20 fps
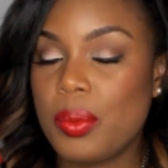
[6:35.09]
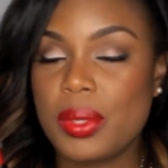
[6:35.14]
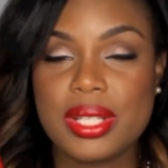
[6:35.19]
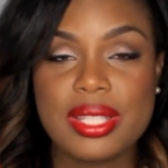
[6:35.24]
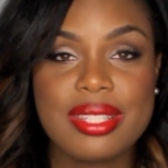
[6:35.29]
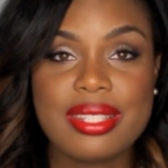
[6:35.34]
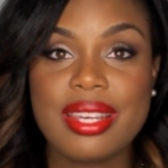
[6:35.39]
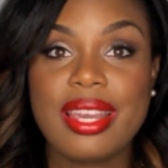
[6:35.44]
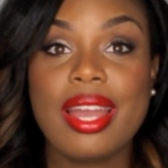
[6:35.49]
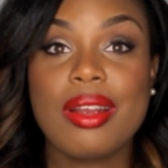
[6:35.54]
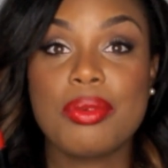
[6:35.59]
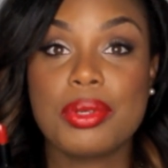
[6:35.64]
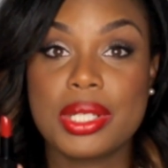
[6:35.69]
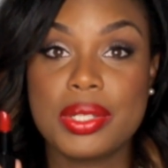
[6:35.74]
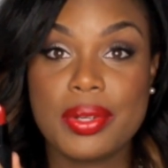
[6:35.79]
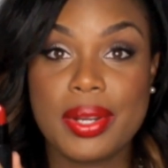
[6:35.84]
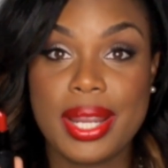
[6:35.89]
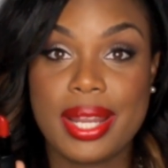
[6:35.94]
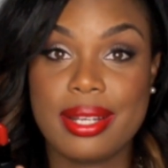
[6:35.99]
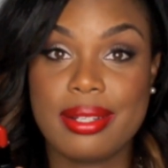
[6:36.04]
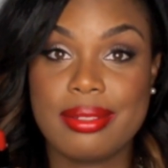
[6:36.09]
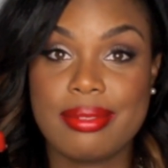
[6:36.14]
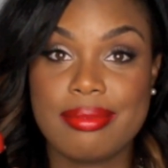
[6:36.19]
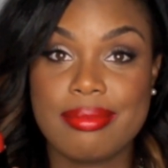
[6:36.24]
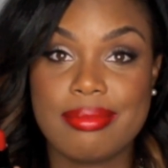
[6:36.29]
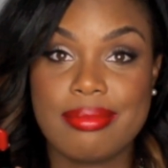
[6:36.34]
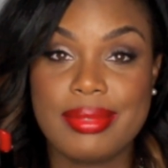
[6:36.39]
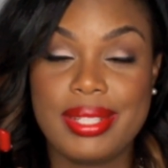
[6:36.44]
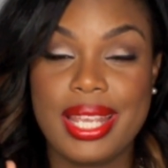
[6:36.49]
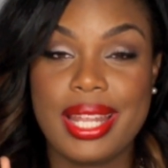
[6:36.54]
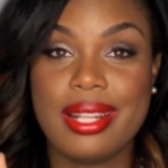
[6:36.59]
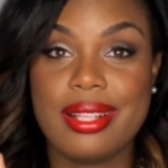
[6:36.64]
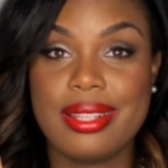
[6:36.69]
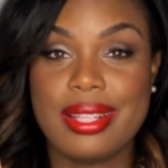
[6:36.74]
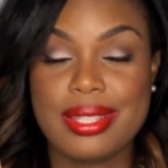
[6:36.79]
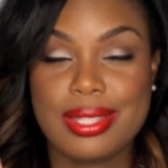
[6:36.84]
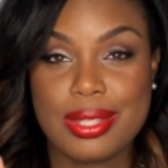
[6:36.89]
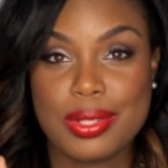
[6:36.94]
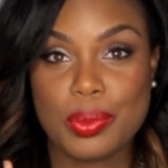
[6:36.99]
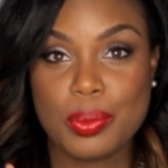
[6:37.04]
wouldn't say I regret getting
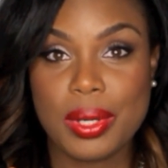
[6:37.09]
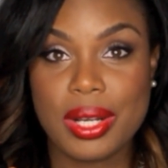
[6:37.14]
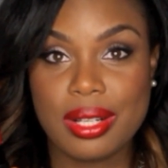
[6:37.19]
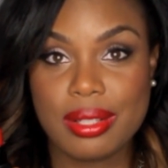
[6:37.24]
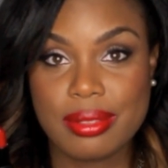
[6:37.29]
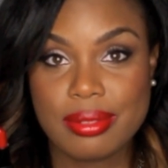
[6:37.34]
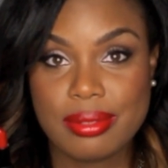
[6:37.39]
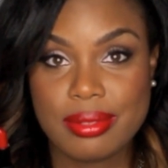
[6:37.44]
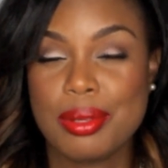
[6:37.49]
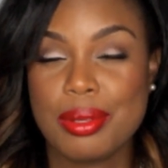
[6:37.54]
this as well.